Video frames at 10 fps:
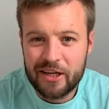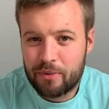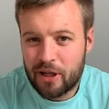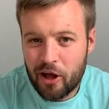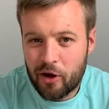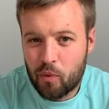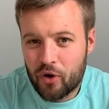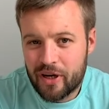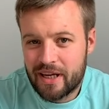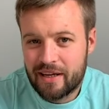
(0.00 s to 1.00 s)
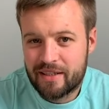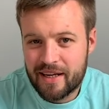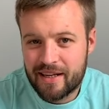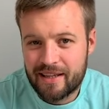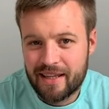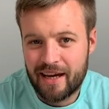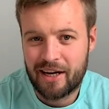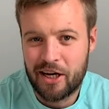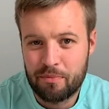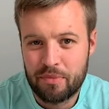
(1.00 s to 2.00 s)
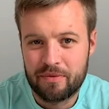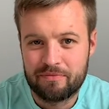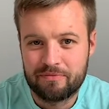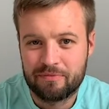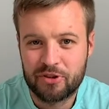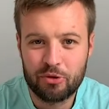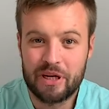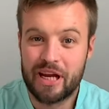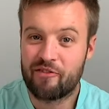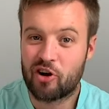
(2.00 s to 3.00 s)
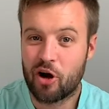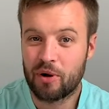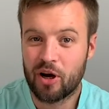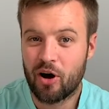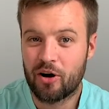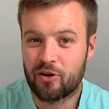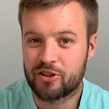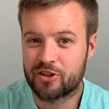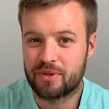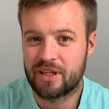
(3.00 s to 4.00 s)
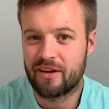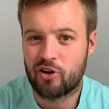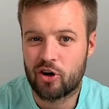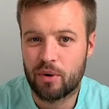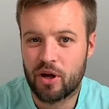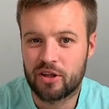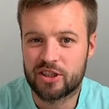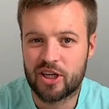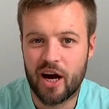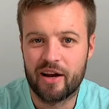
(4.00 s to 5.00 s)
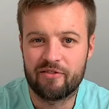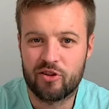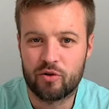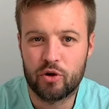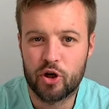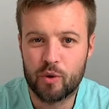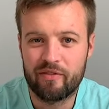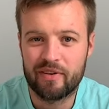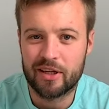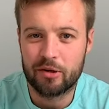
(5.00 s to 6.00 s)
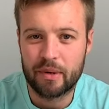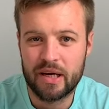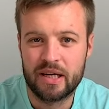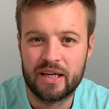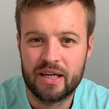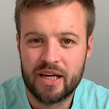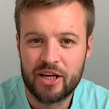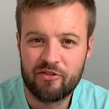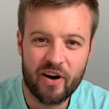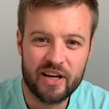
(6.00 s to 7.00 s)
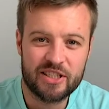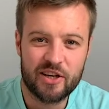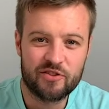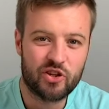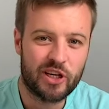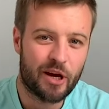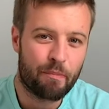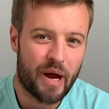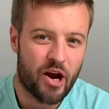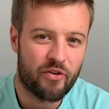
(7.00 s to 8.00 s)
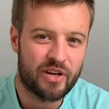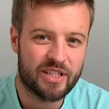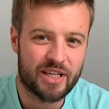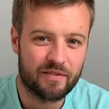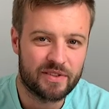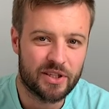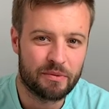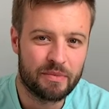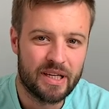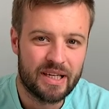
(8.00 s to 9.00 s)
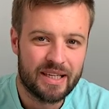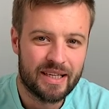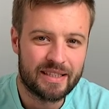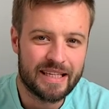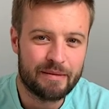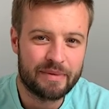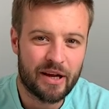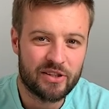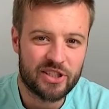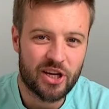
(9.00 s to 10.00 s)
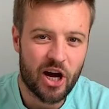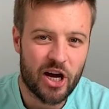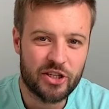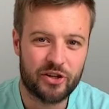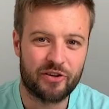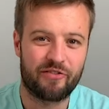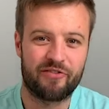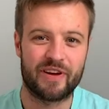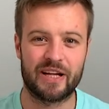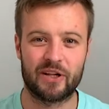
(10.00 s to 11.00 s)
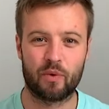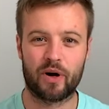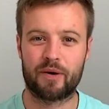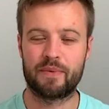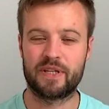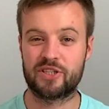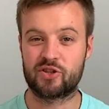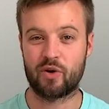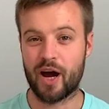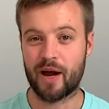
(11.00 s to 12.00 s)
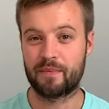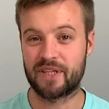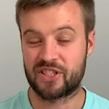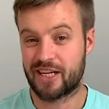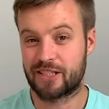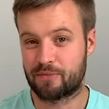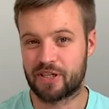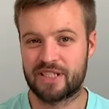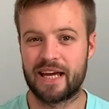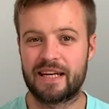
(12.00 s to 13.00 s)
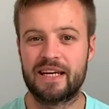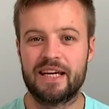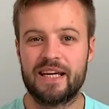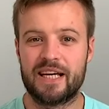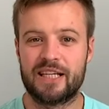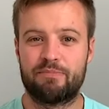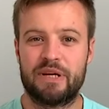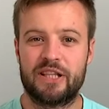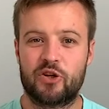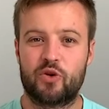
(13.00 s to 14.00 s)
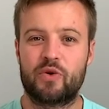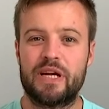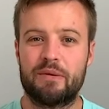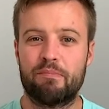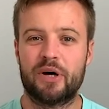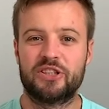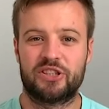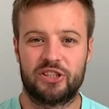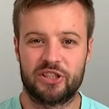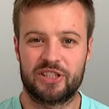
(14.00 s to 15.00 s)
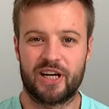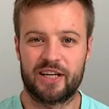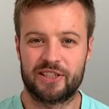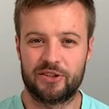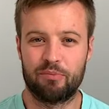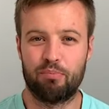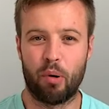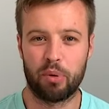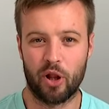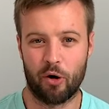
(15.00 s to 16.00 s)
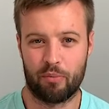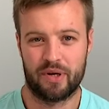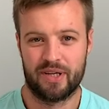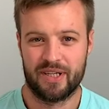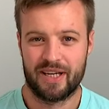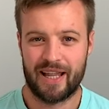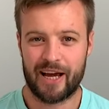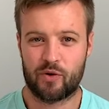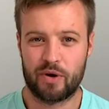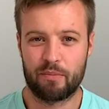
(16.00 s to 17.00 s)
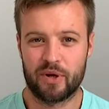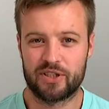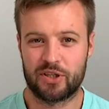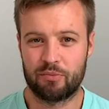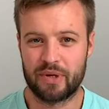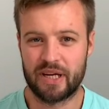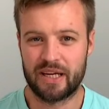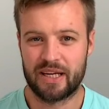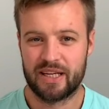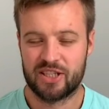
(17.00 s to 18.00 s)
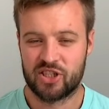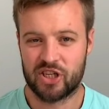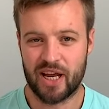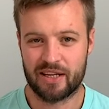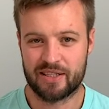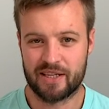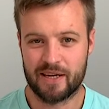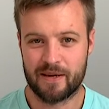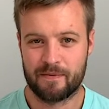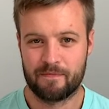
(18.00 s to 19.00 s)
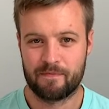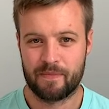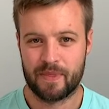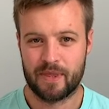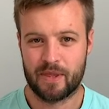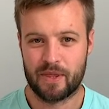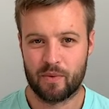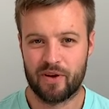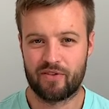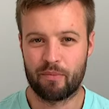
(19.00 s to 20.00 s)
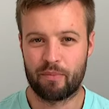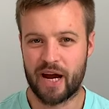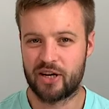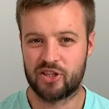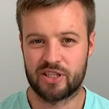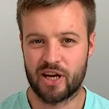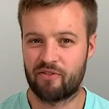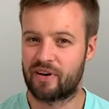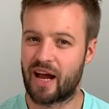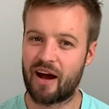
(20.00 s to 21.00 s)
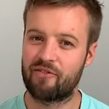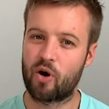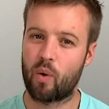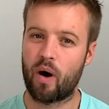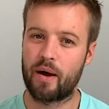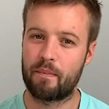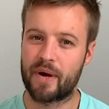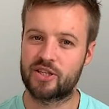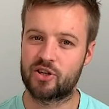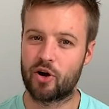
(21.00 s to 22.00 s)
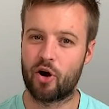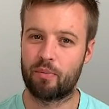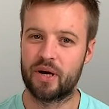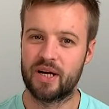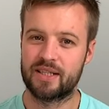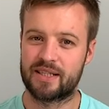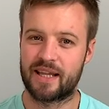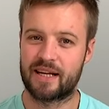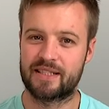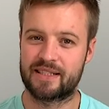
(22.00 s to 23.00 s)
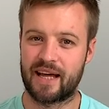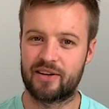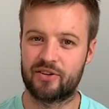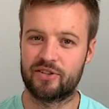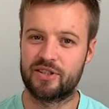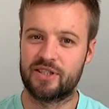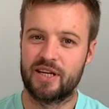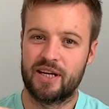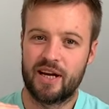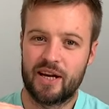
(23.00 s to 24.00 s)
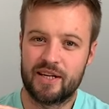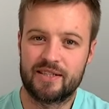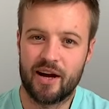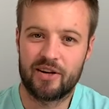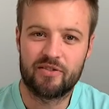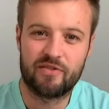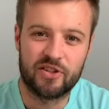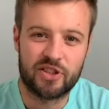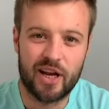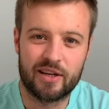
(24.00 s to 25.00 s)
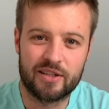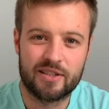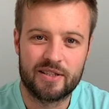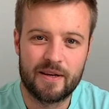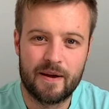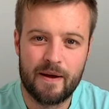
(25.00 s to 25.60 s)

a little bit like Woody did in that clip? Somebody ever come along or something ever come along that's kind of thrown you off a little bit? You find yourself suddenly comparing yourself to them, and deep down inside, you can feel what can be described, as Shakespeare said, as being the green monster starting to bubble up. That green monster being jealousy. Where you've compared yourself and you haven't quite measured up to their standards, and you start to feel jealous.